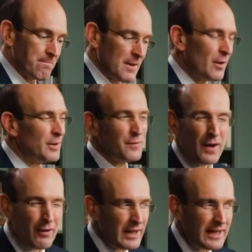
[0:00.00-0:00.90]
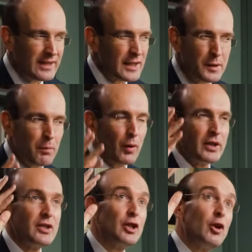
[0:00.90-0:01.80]
You know, it's very easy to
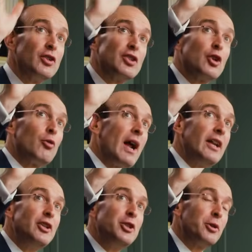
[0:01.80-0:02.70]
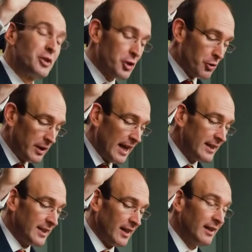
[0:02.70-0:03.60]
point to God's grandeur as
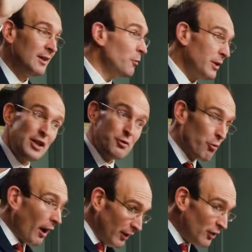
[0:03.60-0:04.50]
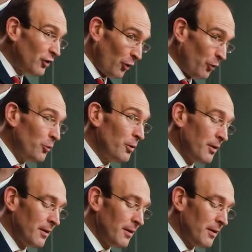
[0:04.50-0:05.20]
Creator, which is right to do,